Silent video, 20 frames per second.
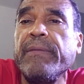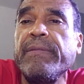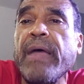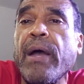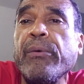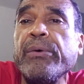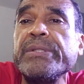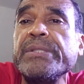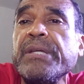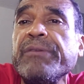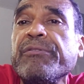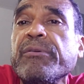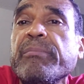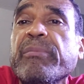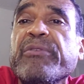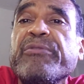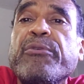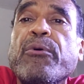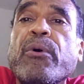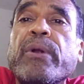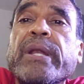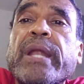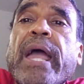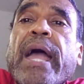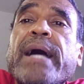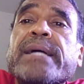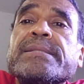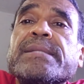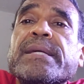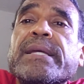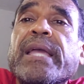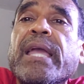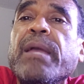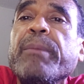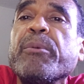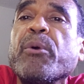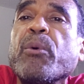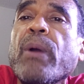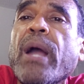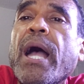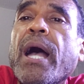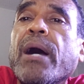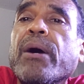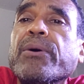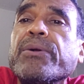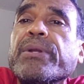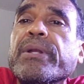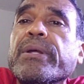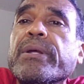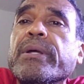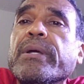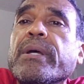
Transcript: That was even before NASA came around.